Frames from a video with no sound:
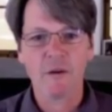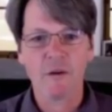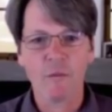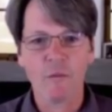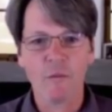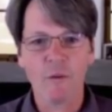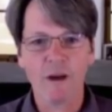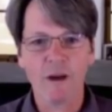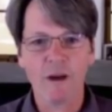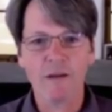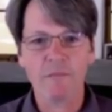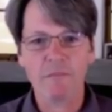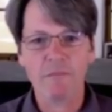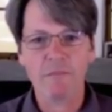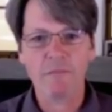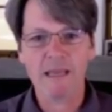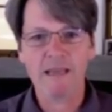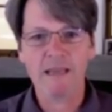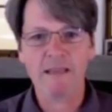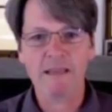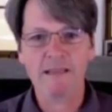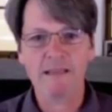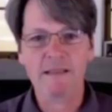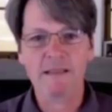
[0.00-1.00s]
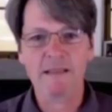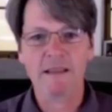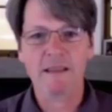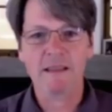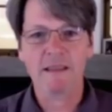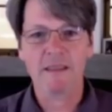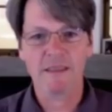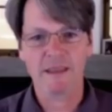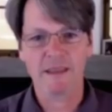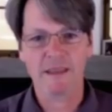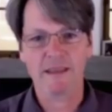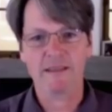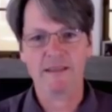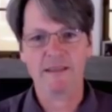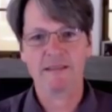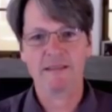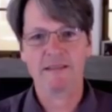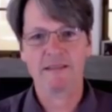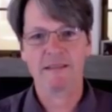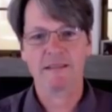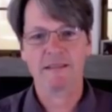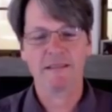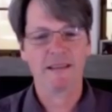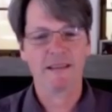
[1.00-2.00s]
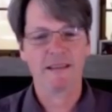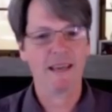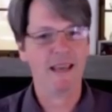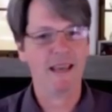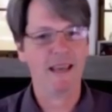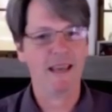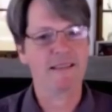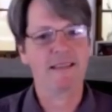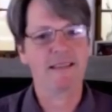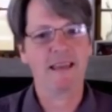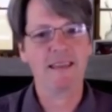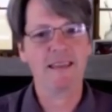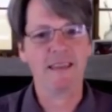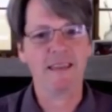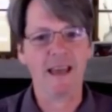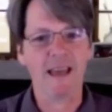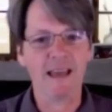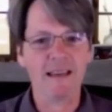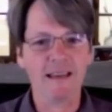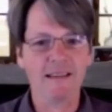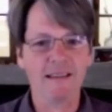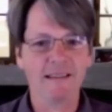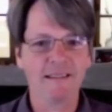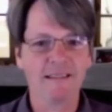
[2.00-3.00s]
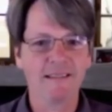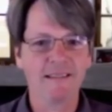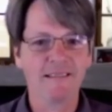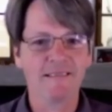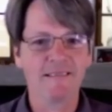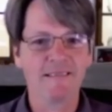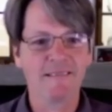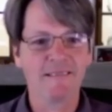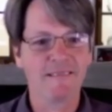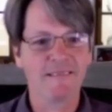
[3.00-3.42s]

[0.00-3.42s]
What means this? Can't say that.